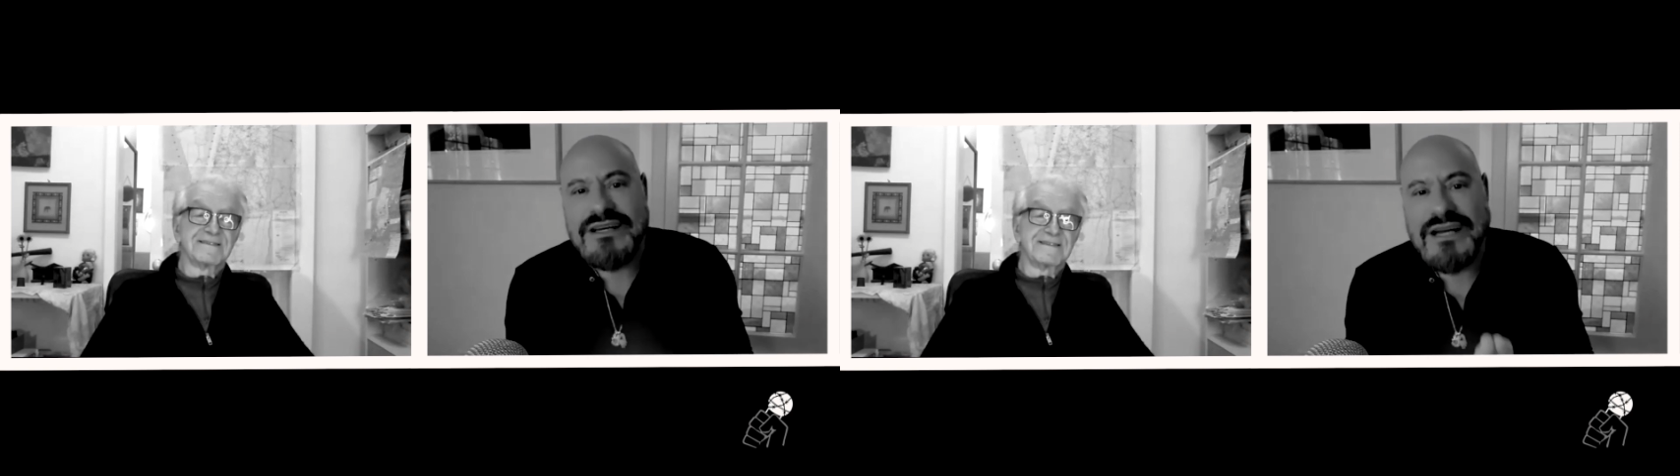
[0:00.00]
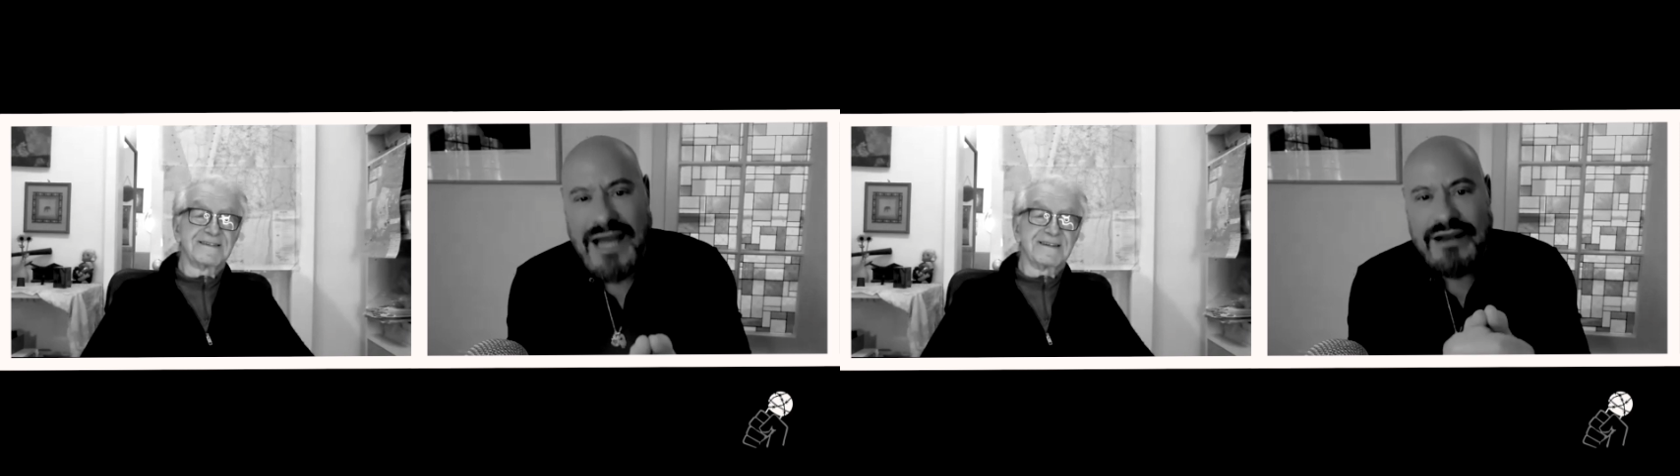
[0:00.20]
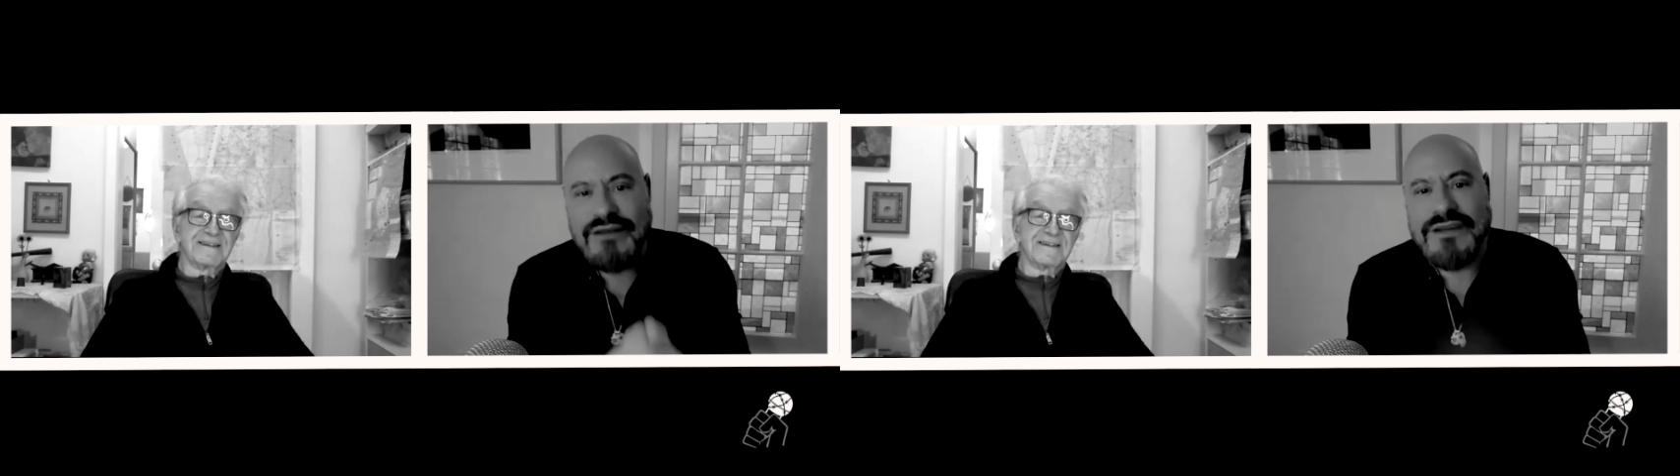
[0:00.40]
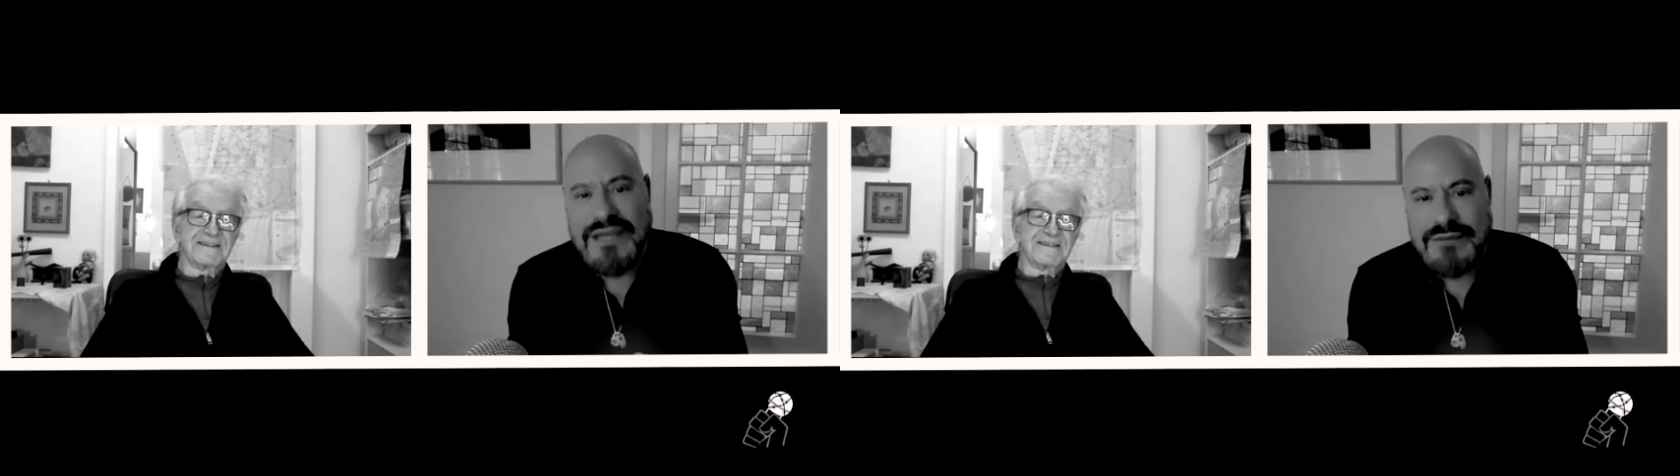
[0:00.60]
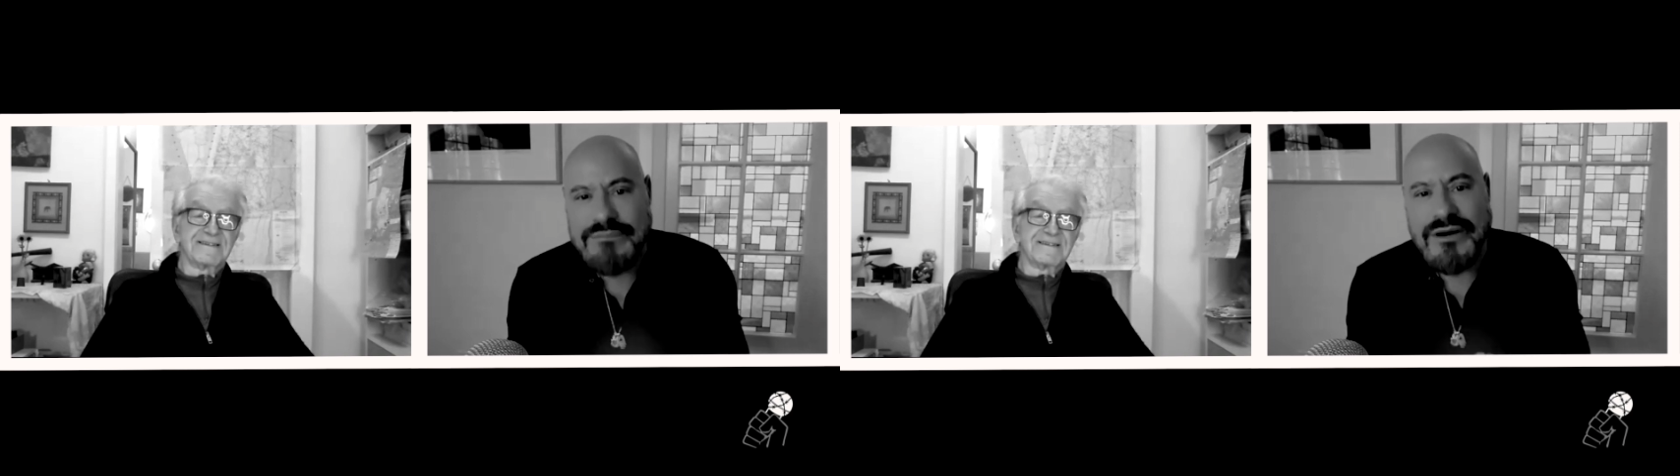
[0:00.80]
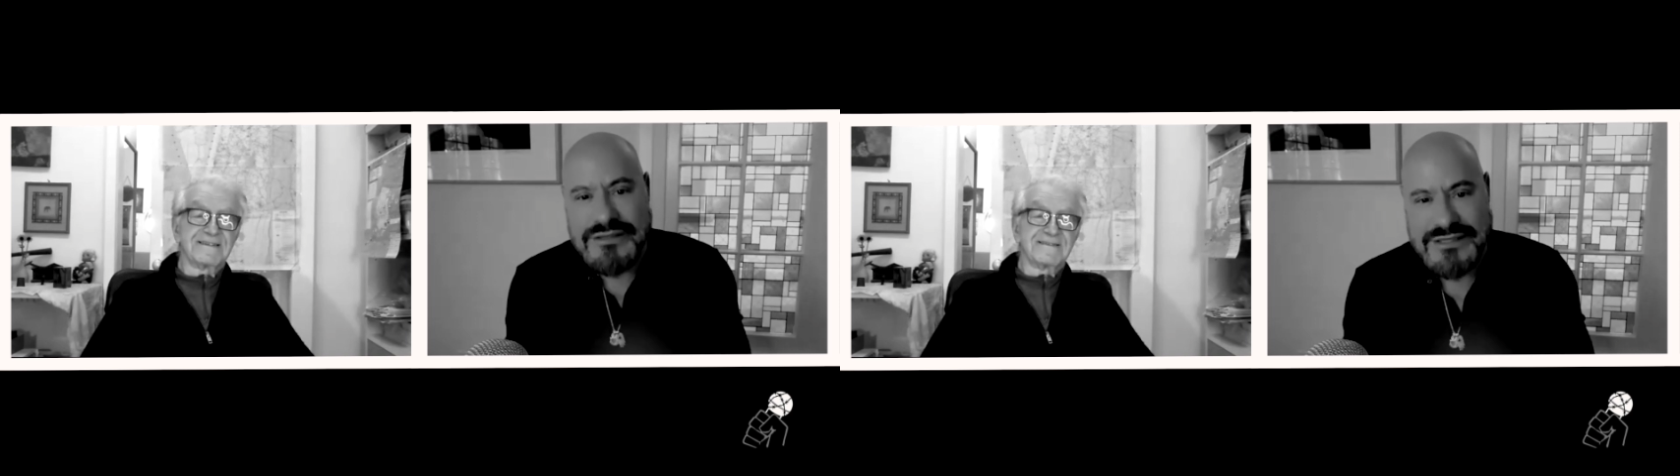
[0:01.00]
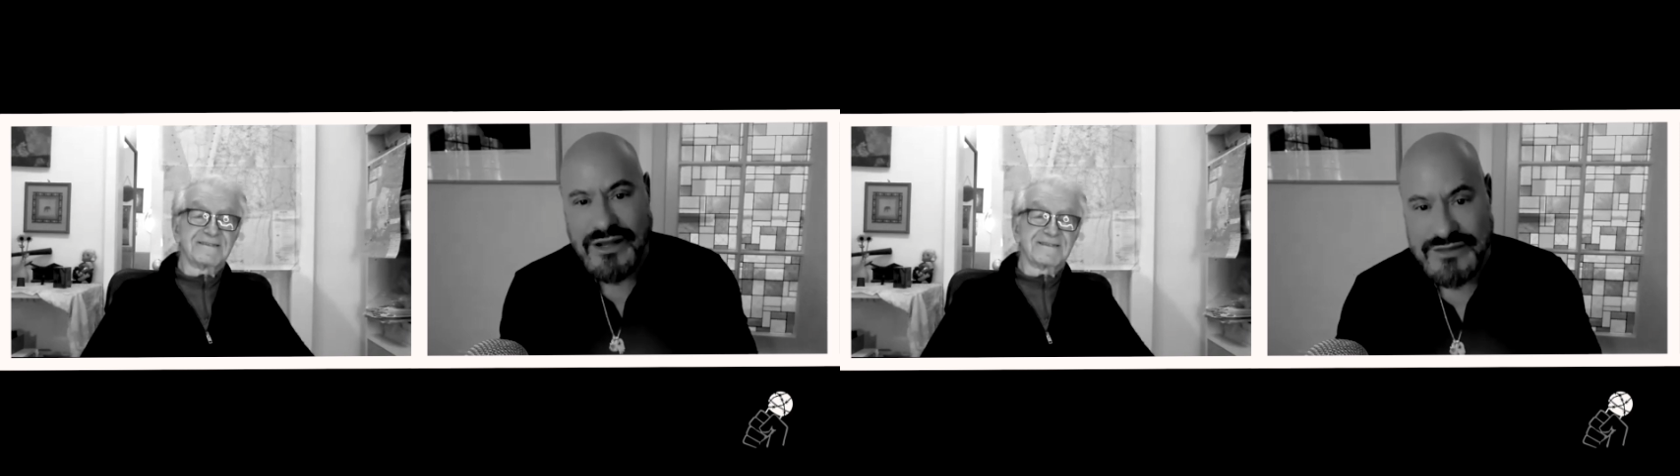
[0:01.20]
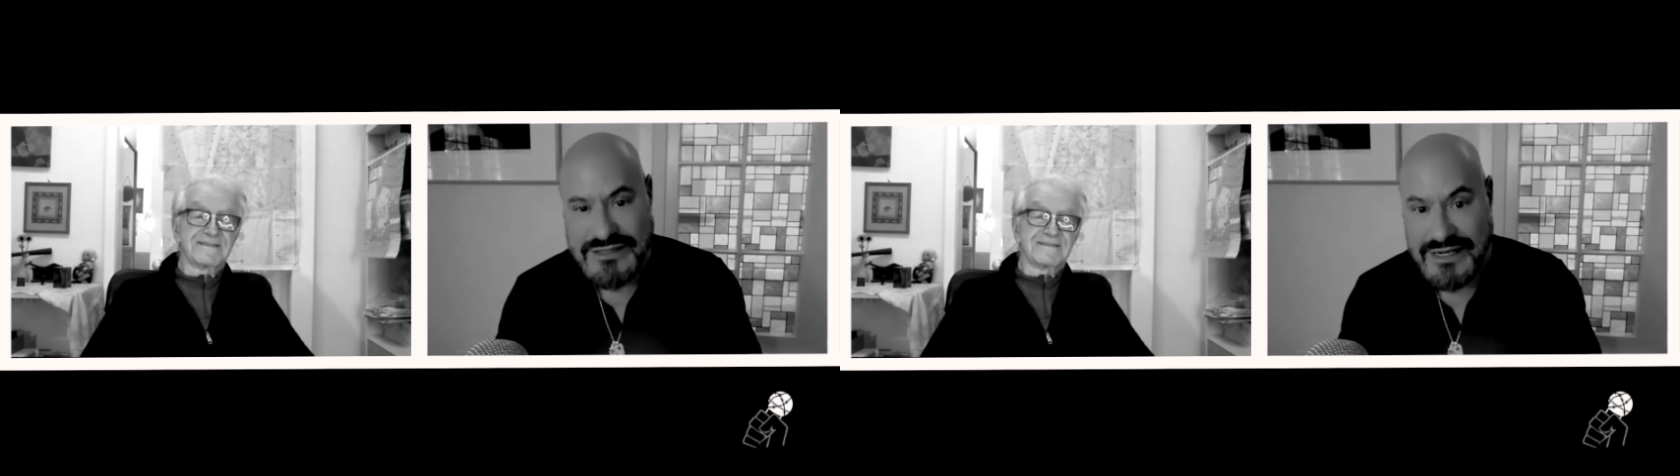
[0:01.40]
to kind of keep
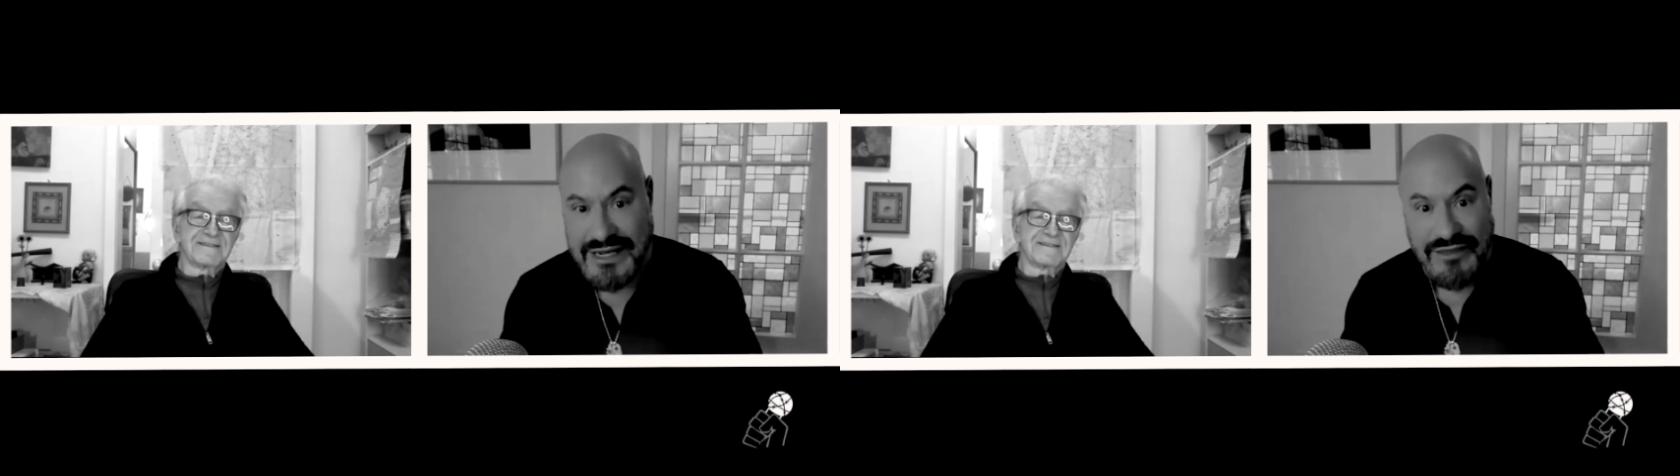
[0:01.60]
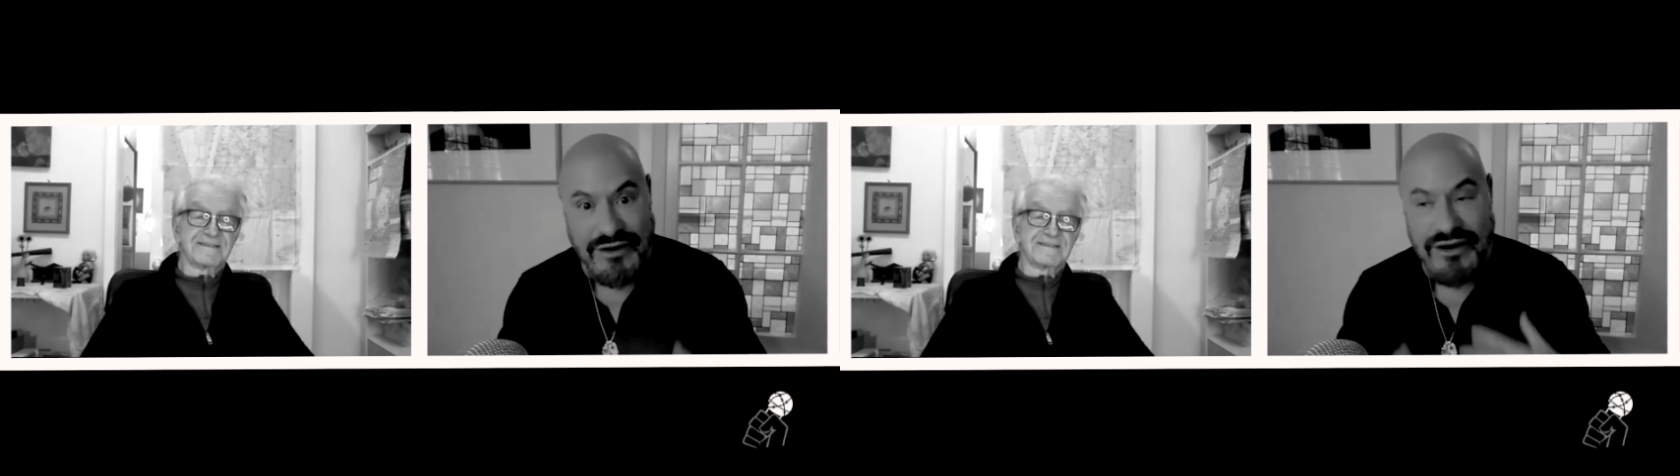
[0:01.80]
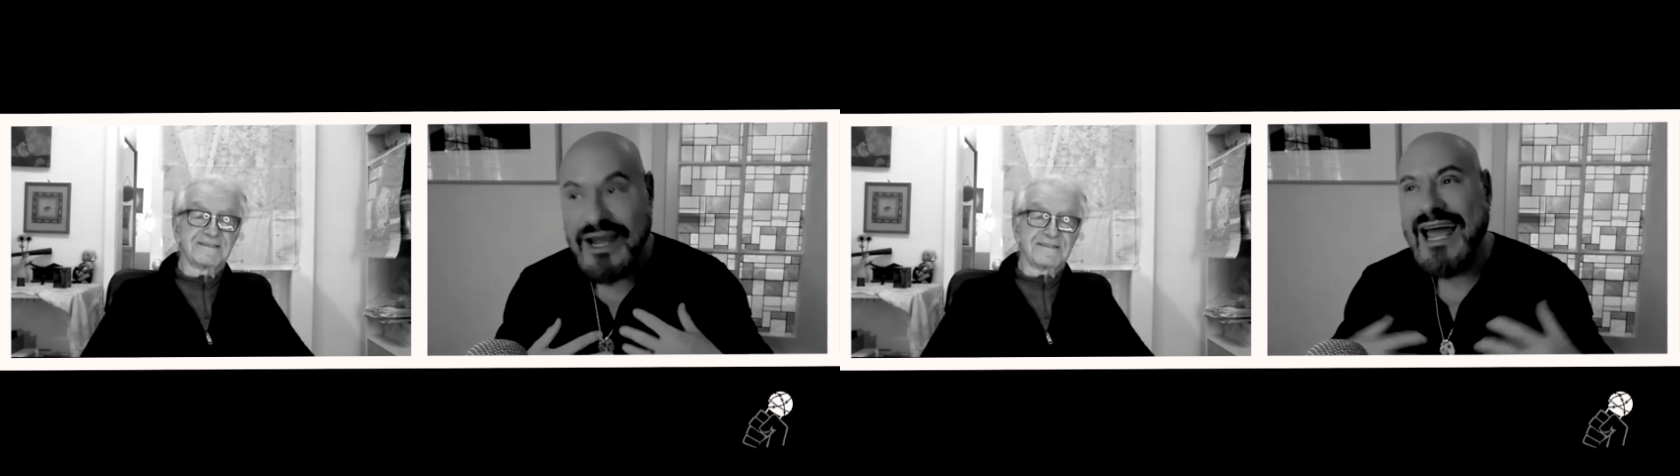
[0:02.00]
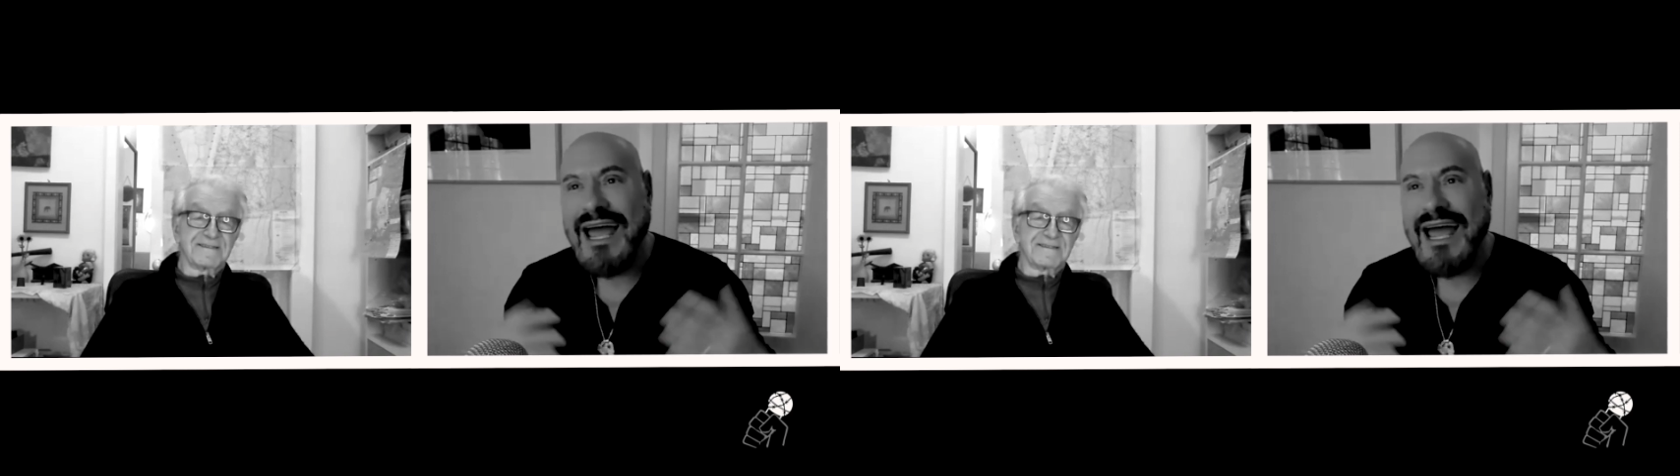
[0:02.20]
ourselves together.